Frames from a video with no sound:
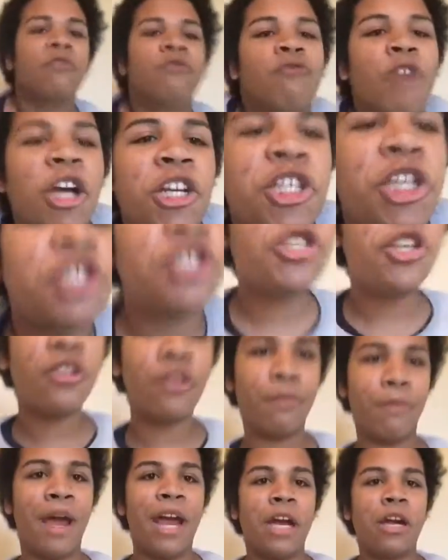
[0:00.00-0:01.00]
rushes to
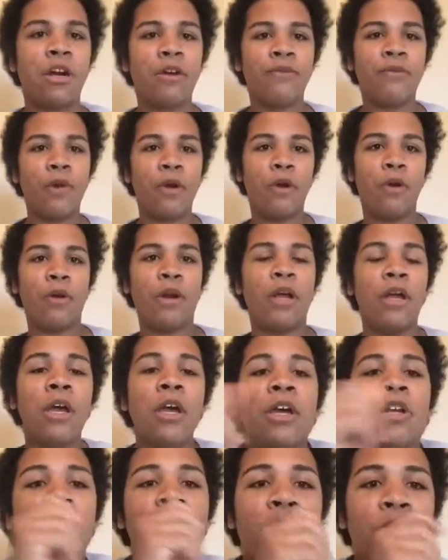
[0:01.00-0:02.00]
the microphone,
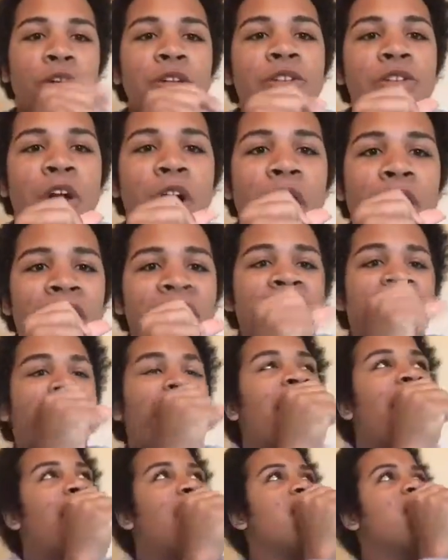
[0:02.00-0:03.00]
turns on
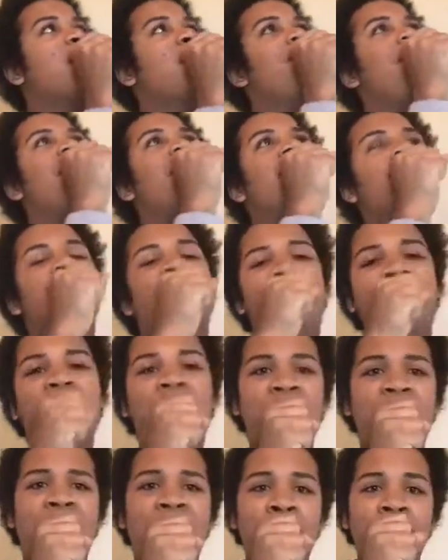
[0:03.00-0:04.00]
like the speakers and
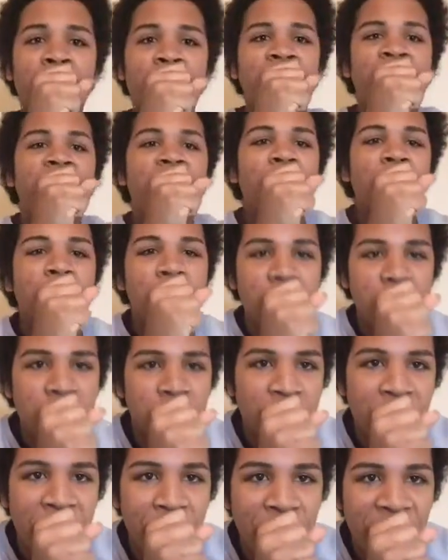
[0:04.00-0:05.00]
stuff, and yells
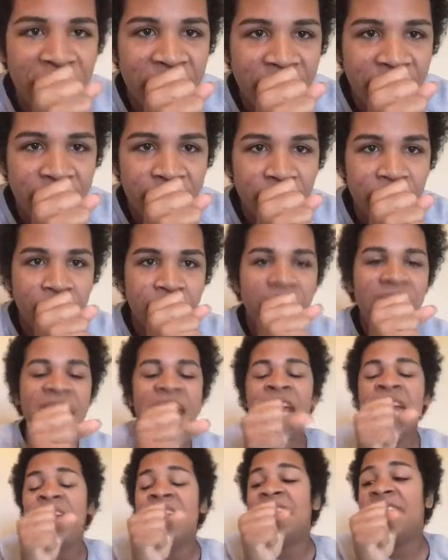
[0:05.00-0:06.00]
into their microphone,
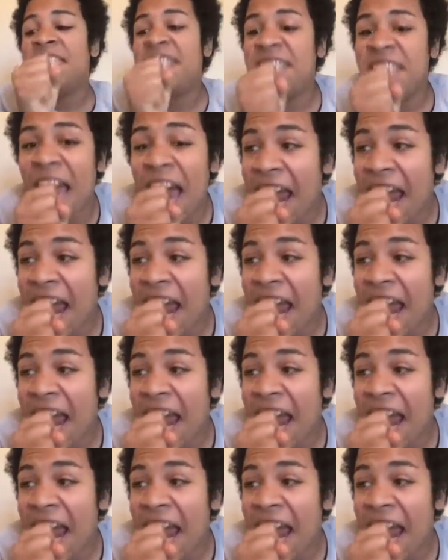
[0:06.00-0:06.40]
"Sit